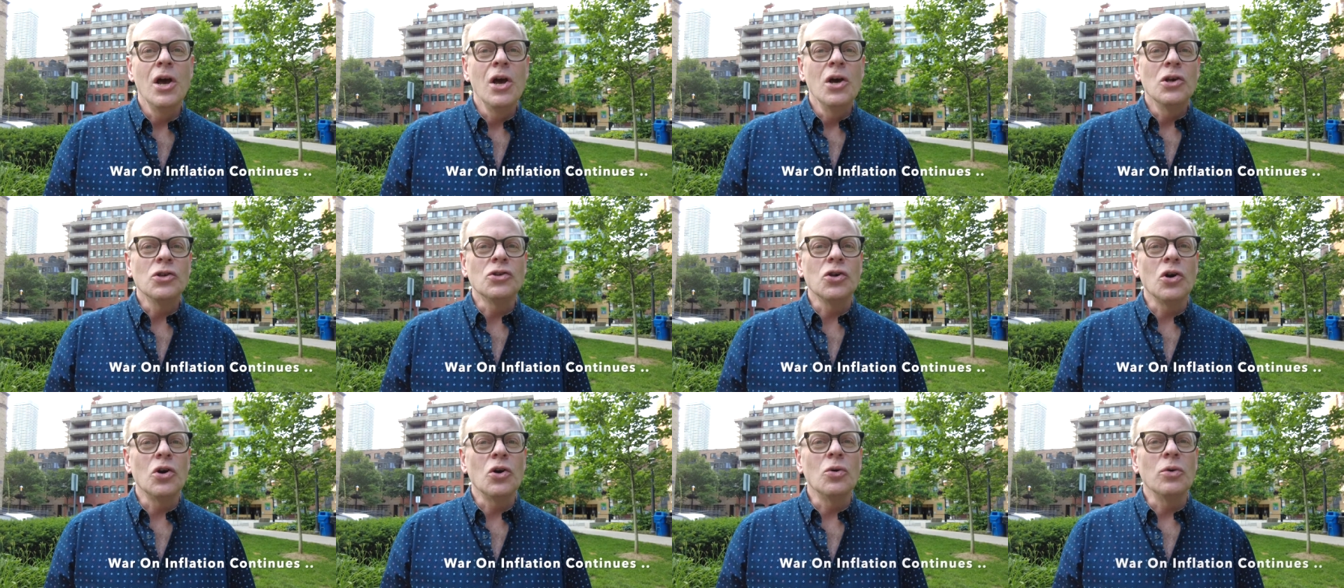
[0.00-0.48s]

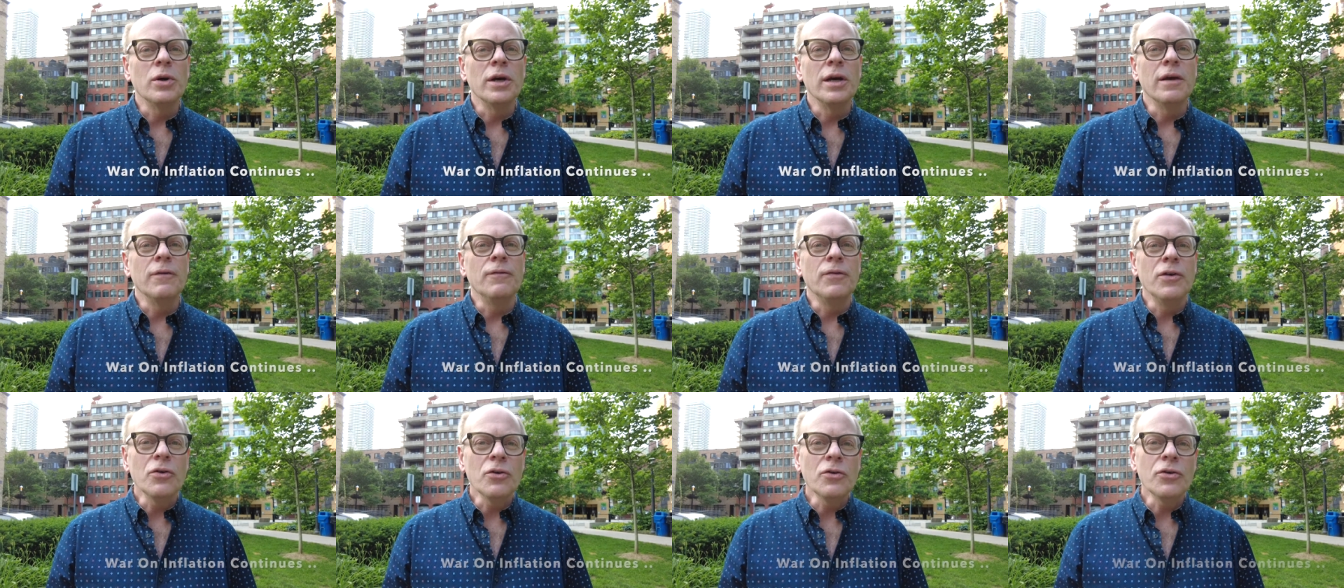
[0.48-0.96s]
So
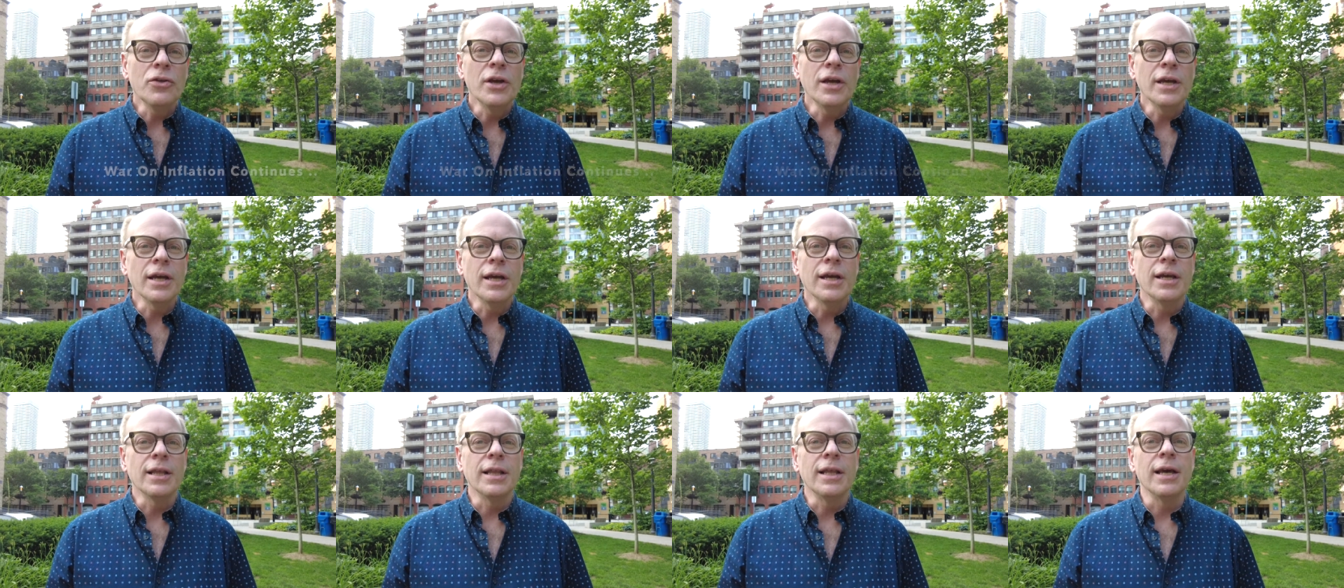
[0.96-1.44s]
if you're
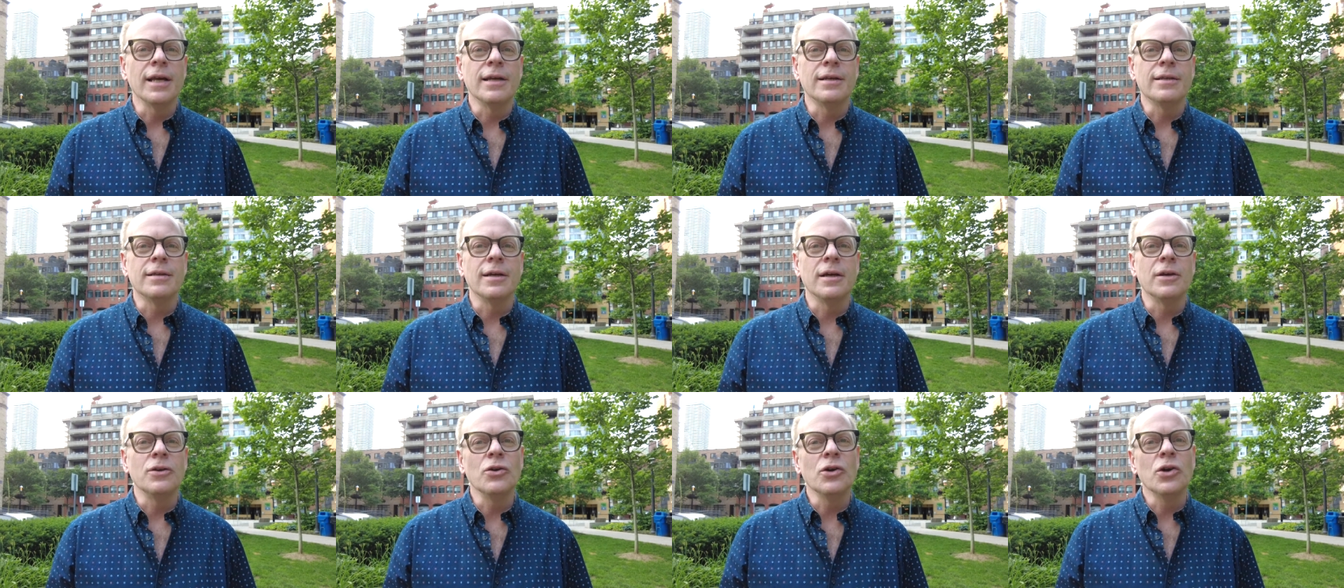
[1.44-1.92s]
thinking that
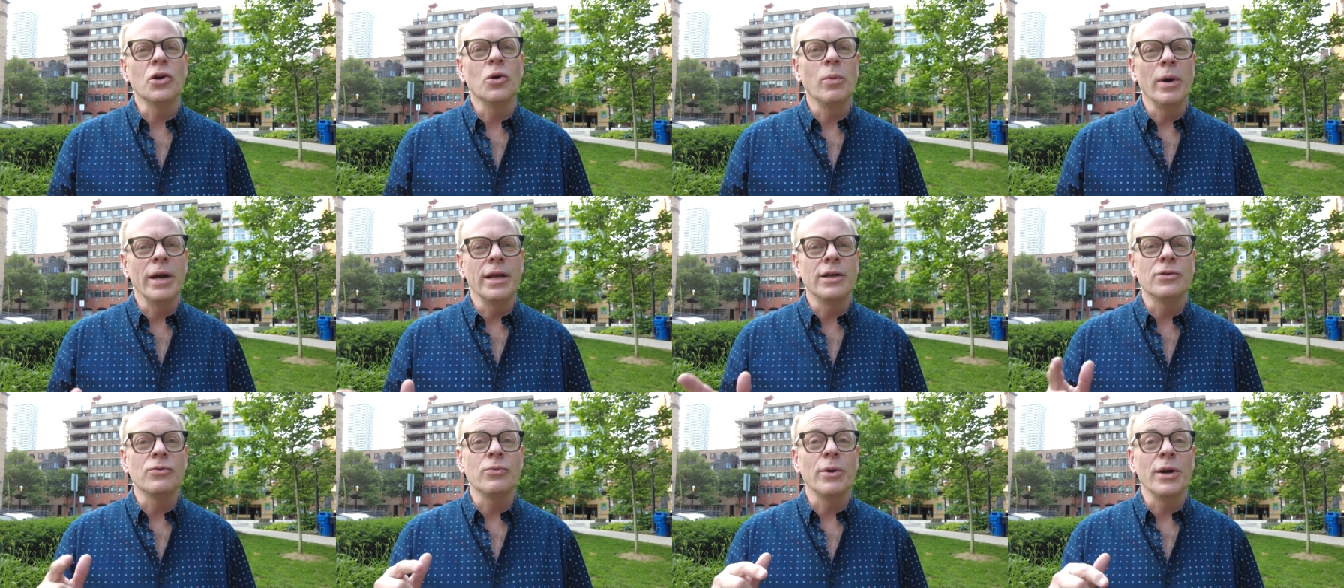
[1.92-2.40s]
uh, you're going to
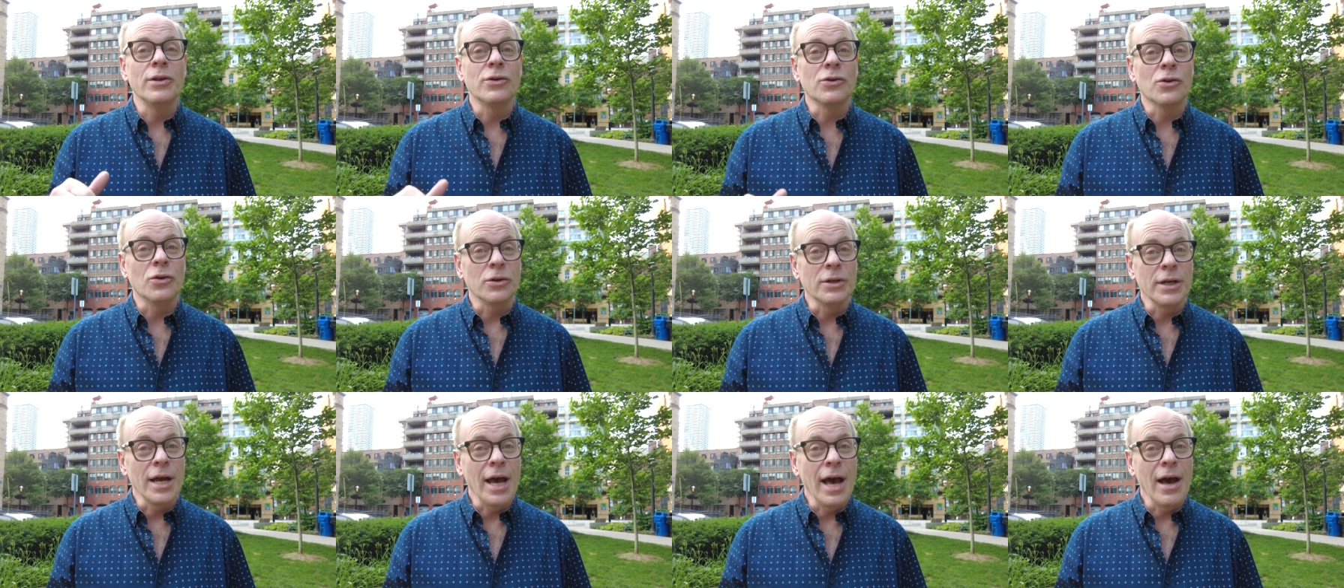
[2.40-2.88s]
wait till rates
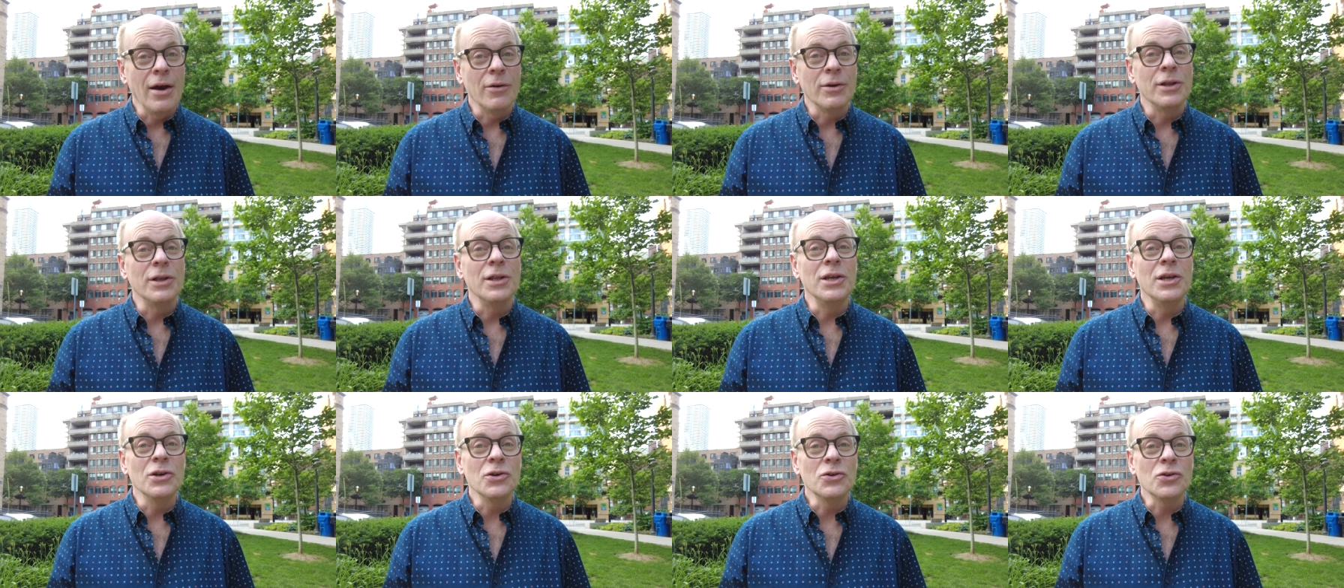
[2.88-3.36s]
go down, in
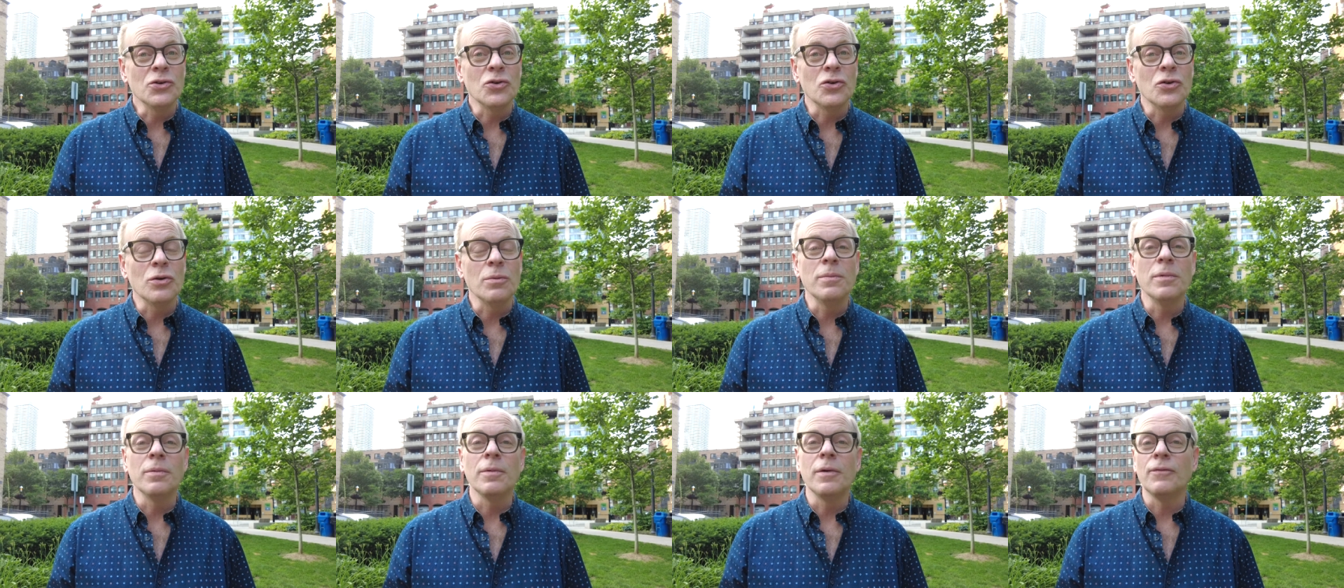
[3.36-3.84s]
the
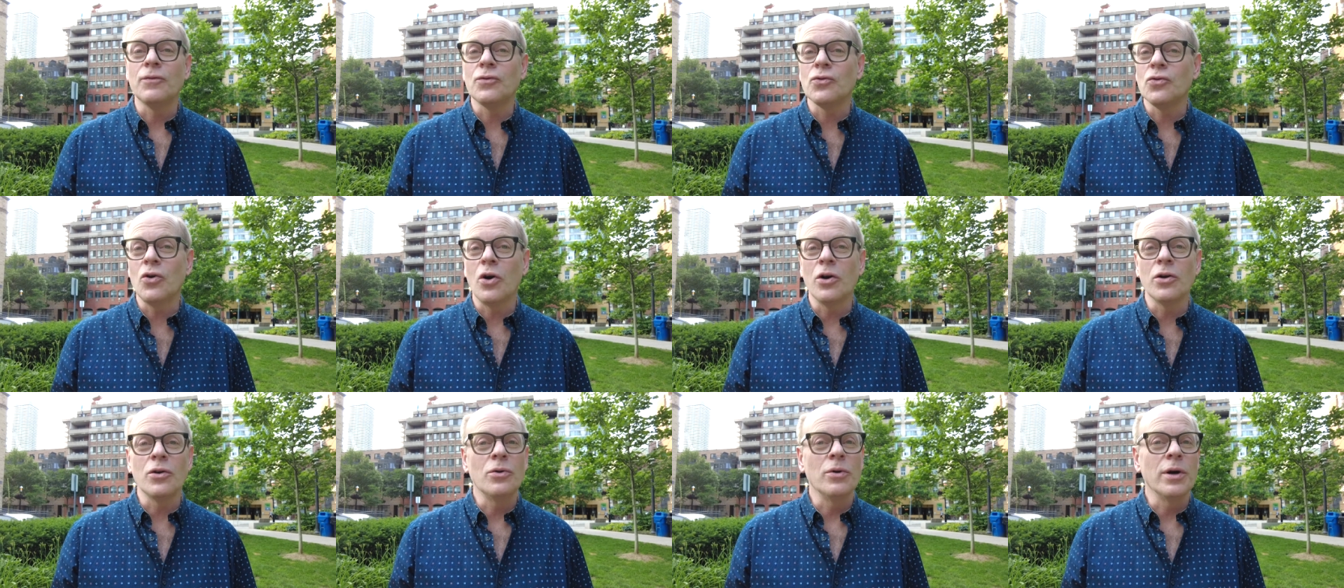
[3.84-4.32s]
interim, if
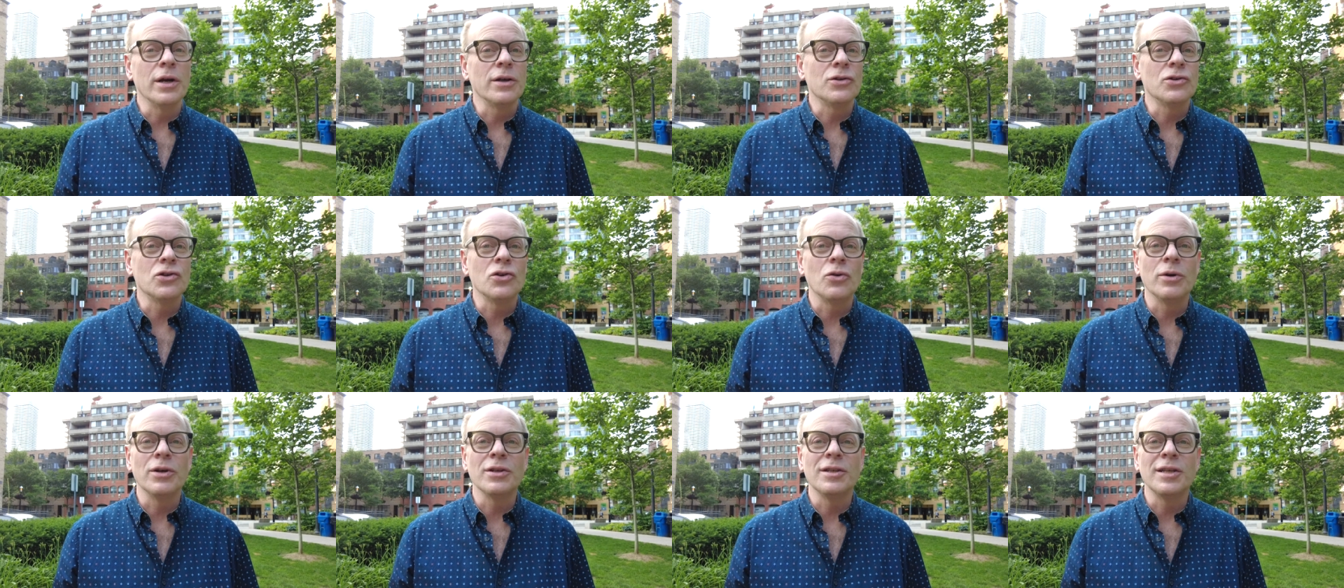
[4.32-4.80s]
Toronto has
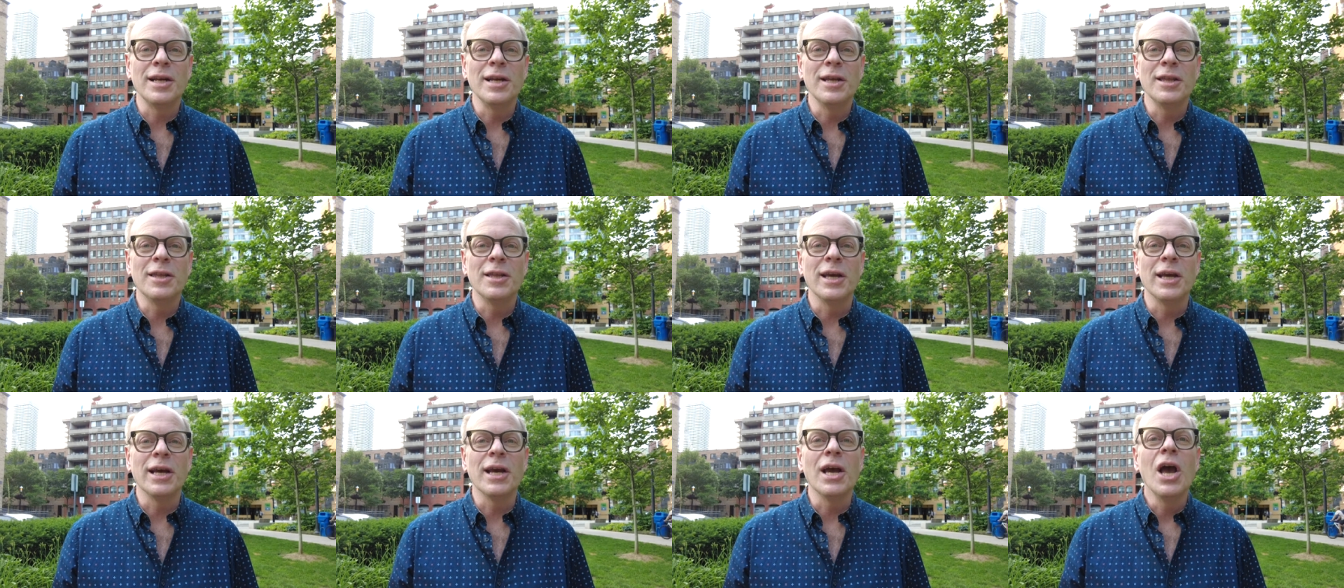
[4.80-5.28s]
shown us
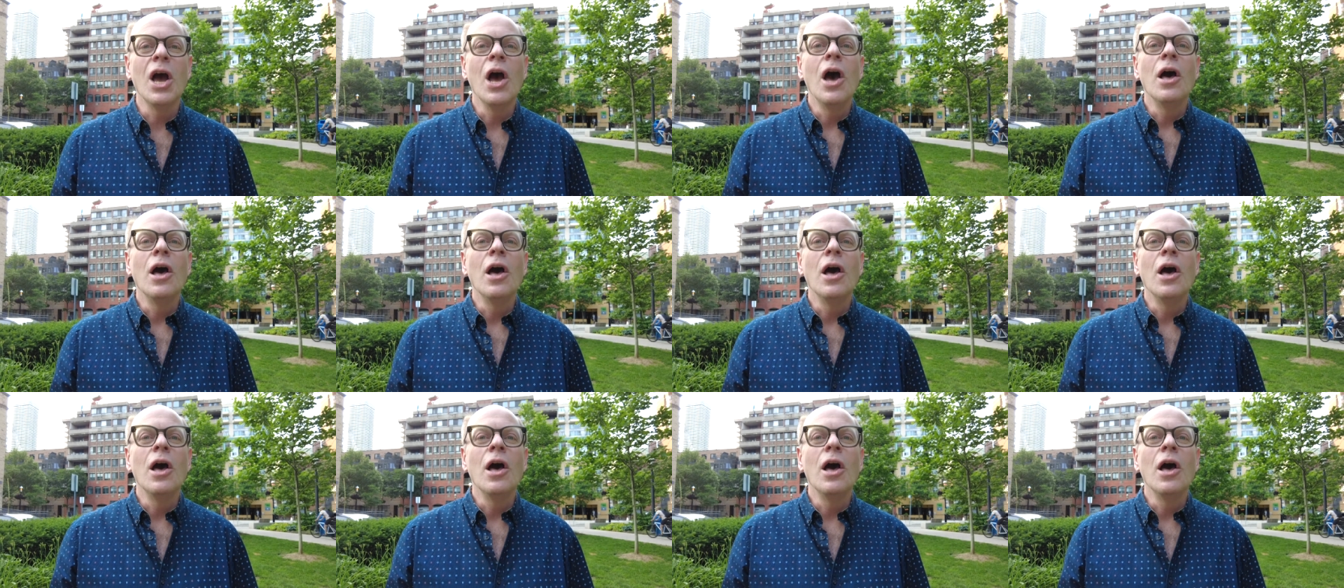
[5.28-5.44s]
anything,